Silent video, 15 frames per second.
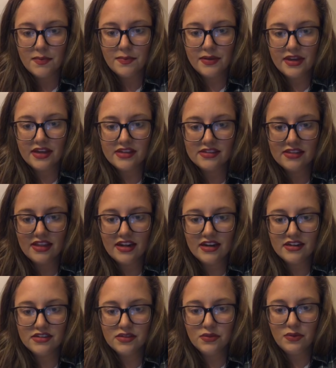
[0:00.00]
because
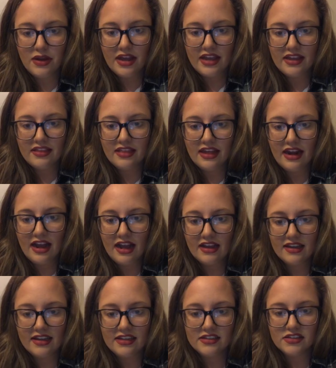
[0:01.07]
there's a way that I
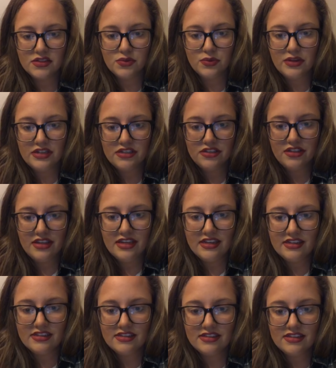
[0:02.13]
can switch
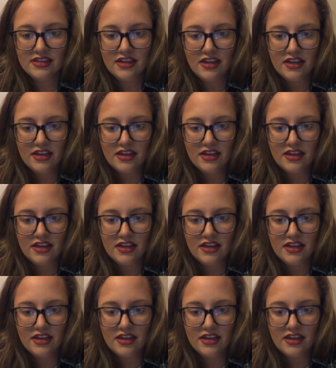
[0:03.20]
this.